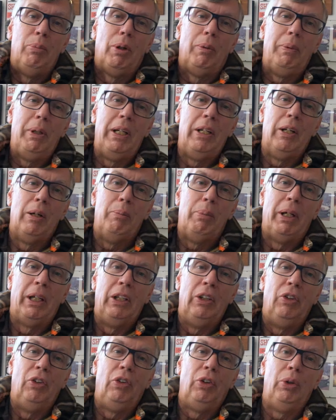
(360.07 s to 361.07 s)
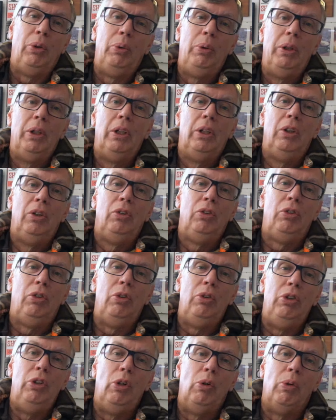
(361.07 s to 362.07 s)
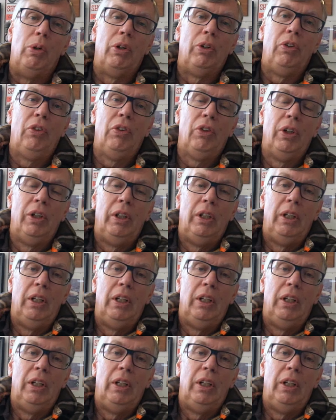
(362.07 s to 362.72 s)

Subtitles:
and probably end up buying two new ones.